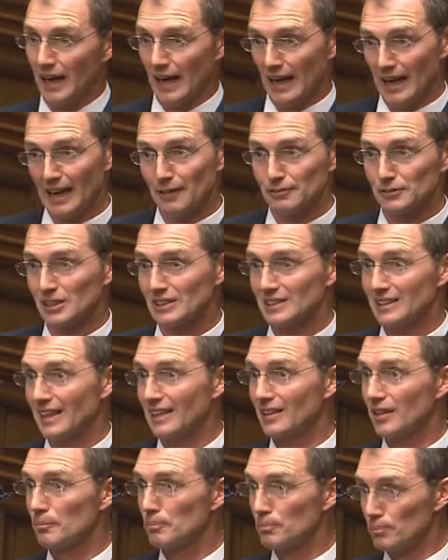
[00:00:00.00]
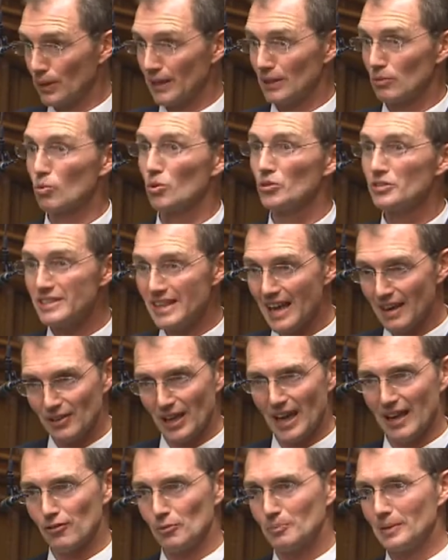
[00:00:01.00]
I have to say that Britain will never
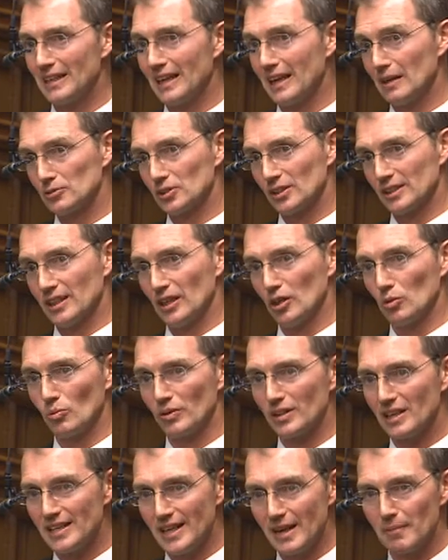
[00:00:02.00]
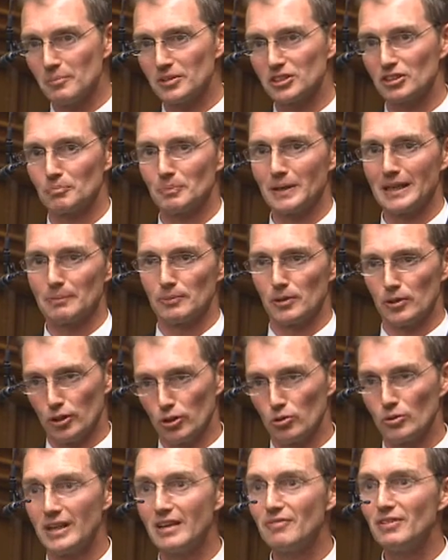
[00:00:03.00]
ever be able to cope with the numbers of people
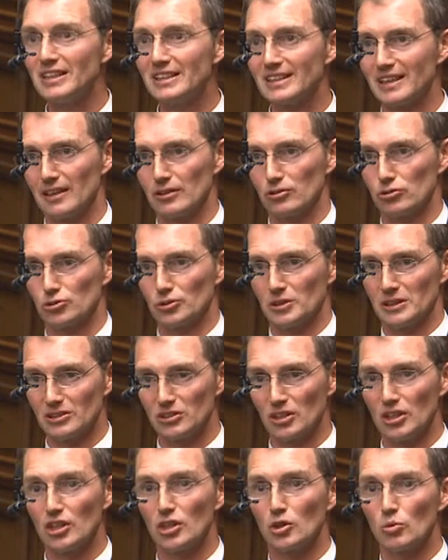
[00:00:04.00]
who live in countries